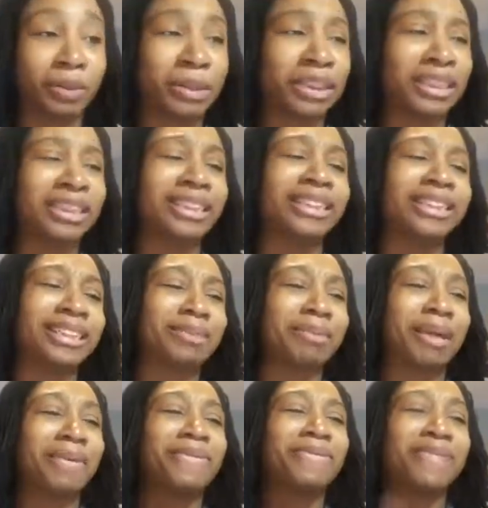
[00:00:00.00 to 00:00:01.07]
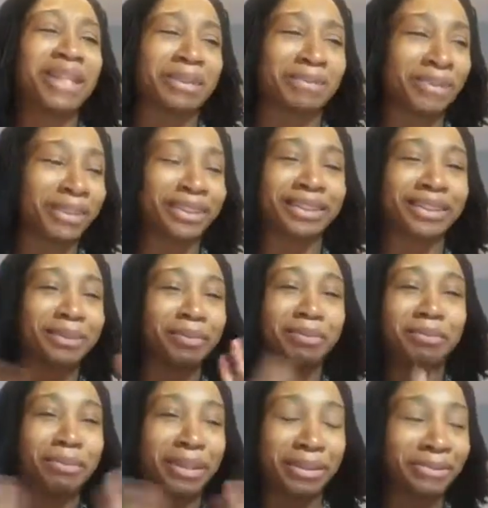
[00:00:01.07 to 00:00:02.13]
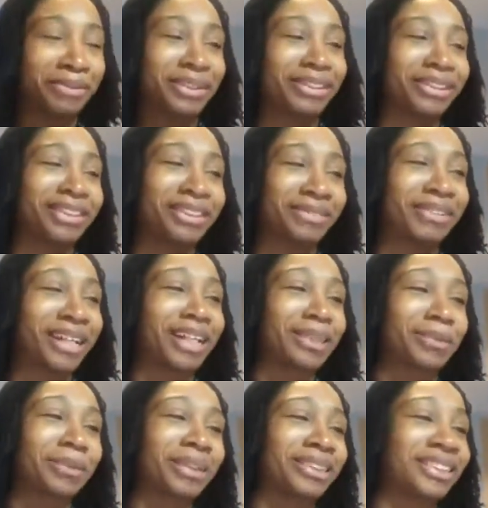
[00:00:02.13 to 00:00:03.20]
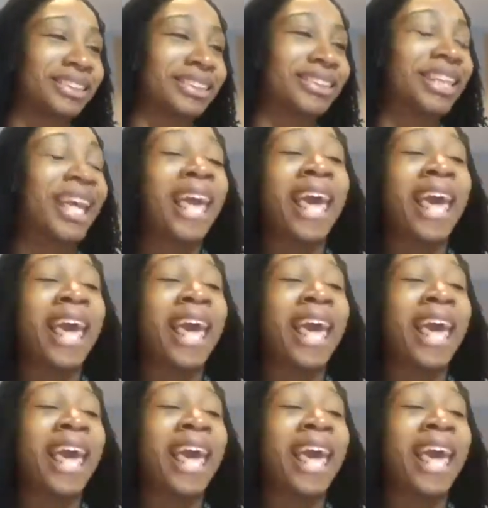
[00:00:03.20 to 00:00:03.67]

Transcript: this is my favorite benefit of God's presence.